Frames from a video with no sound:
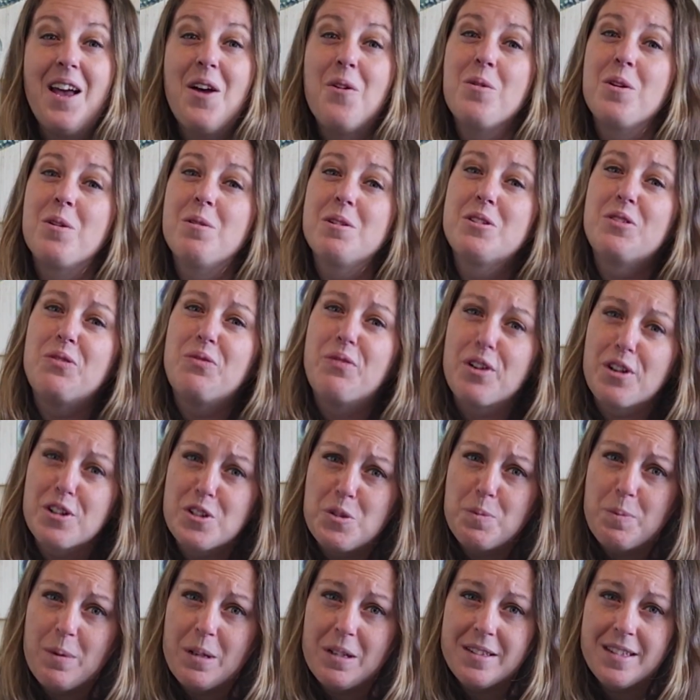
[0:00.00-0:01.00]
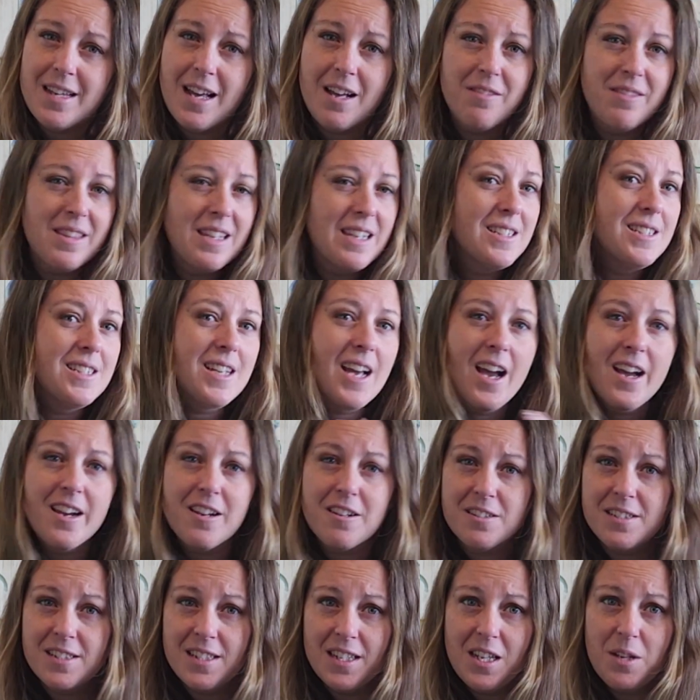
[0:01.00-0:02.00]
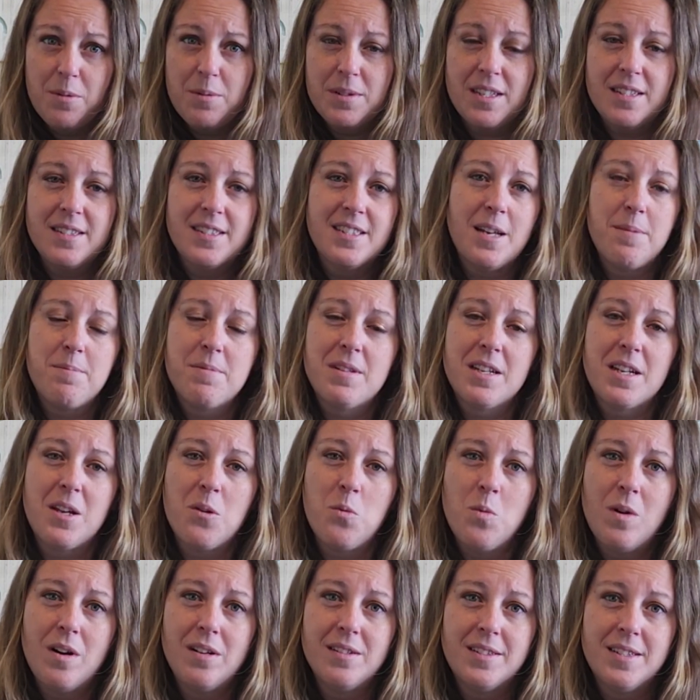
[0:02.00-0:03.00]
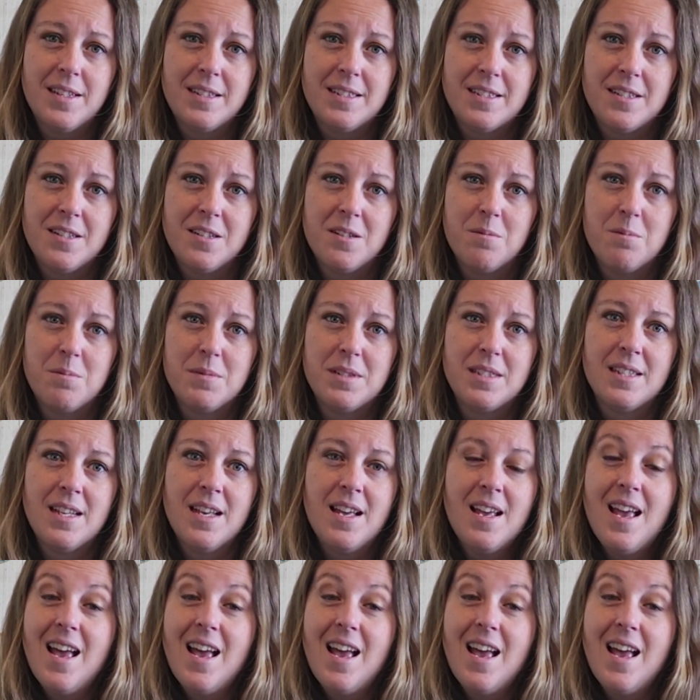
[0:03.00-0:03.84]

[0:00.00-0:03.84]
When it was first built out, the entire city was on septic and well systems.